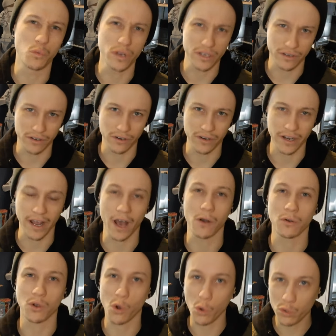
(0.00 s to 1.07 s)
the winter and
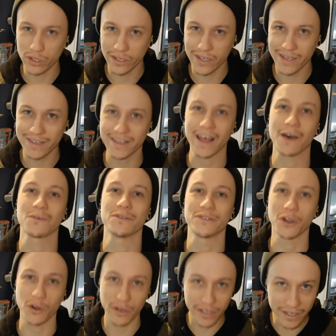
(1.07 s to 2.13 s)
how cold it is and how
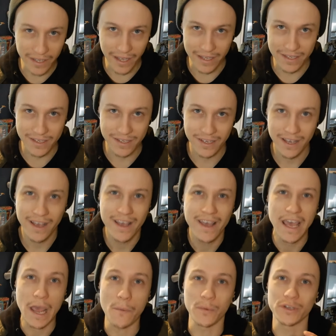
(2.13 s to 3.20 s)
dark it gets,
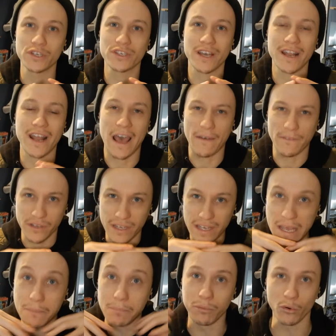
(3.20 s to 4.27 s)
and we're just gonna have
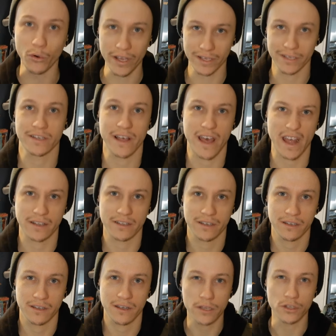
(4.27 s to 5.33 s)
to embrace
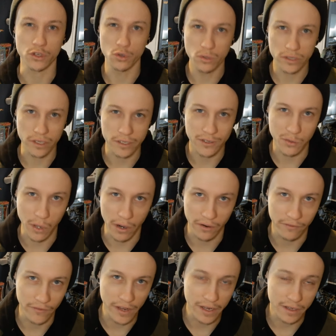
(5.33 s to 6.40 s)
that and use it to
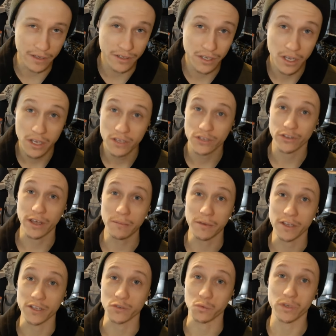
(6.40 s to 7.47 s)
our advantage. So that
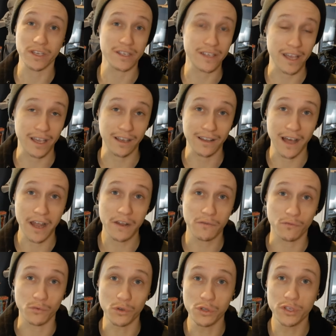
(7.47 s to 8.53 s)
means we can take a lot
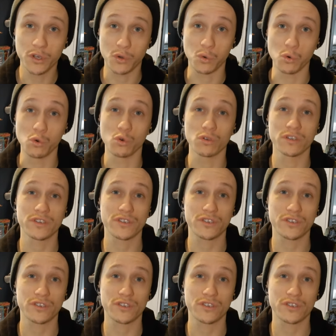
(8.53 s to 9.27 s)
of really cool